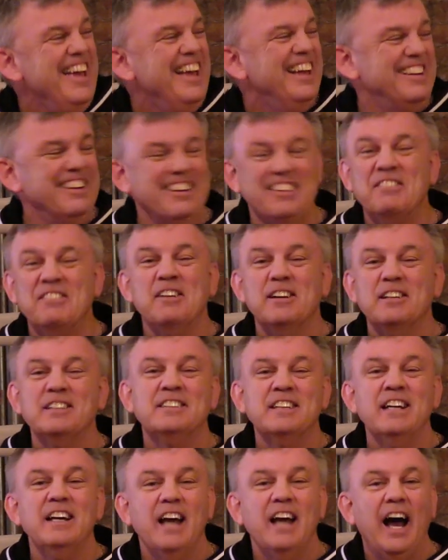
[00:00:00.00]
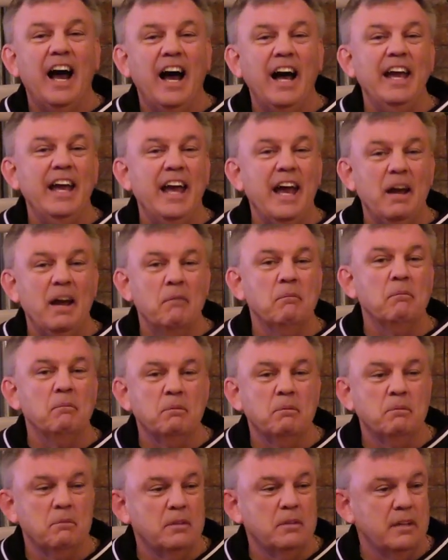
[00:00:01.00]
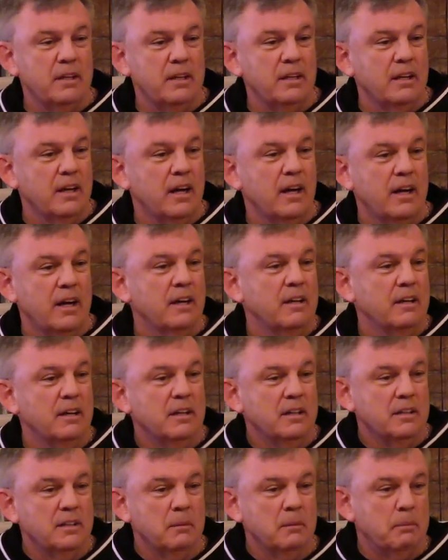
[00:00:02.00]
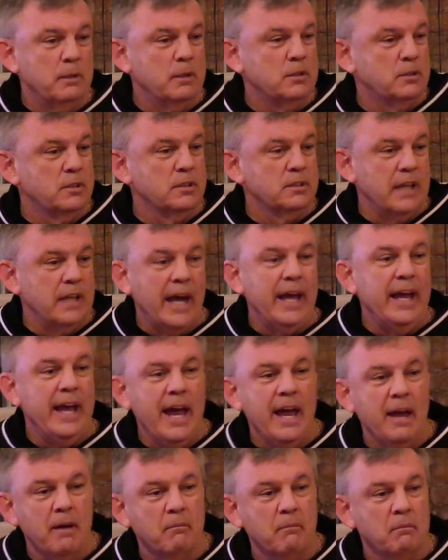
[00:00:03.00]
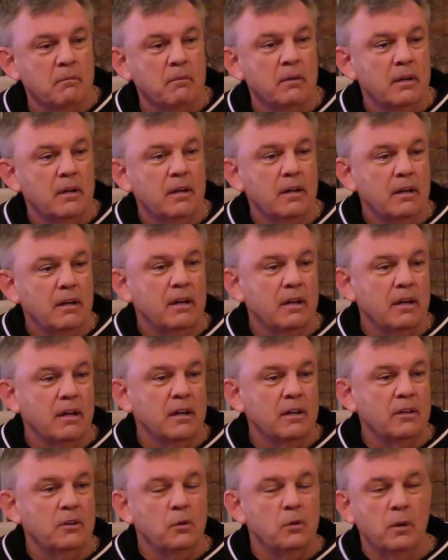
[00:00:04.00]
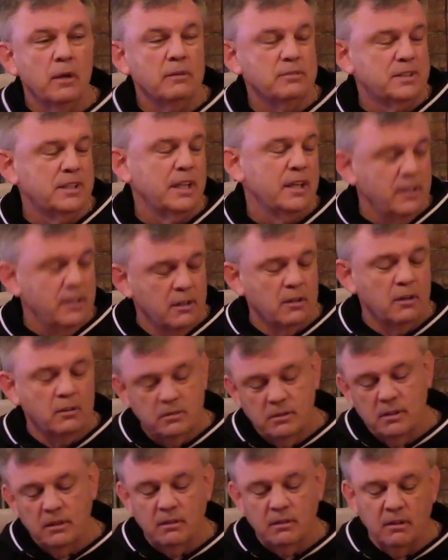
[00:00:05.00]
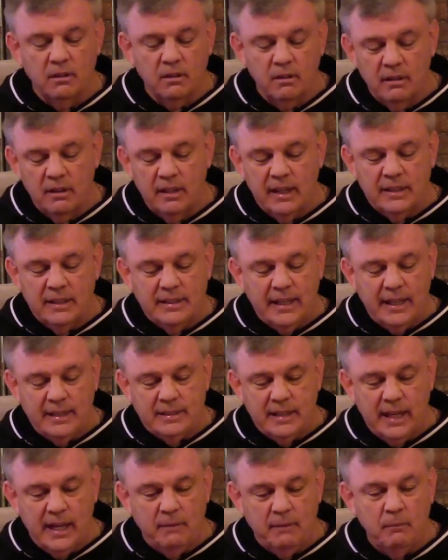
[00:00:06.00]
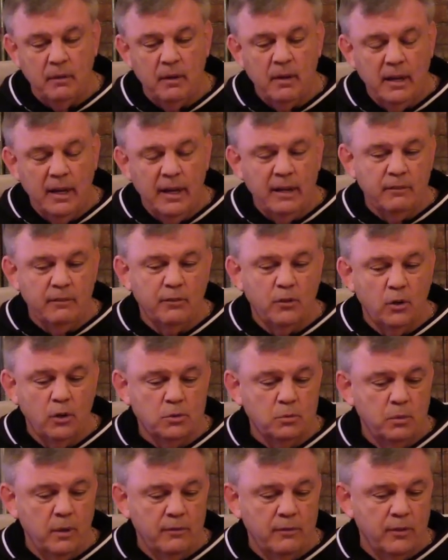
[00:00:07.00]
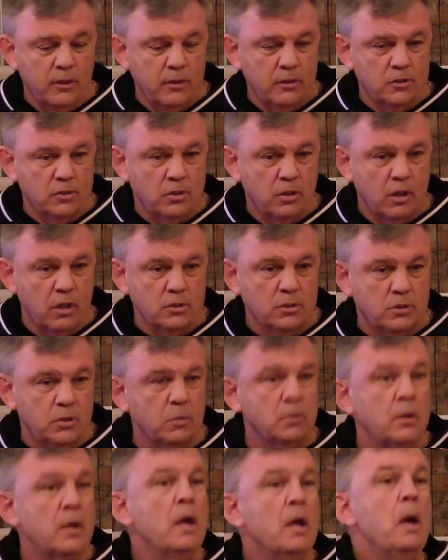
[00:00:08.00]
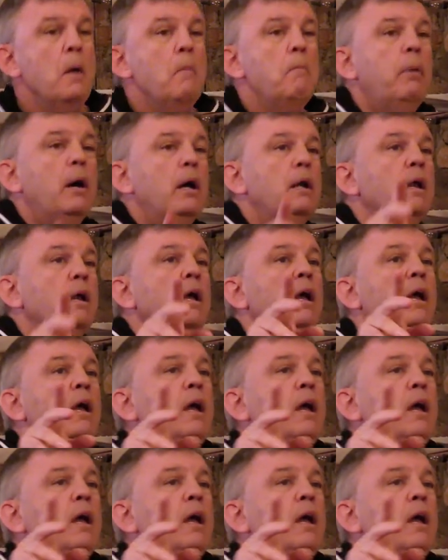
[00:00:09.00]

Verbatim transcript: in other words, I am the uh, the business. I am uh, UFC. You know, the, uh, at that time, and of course we have other stars too. But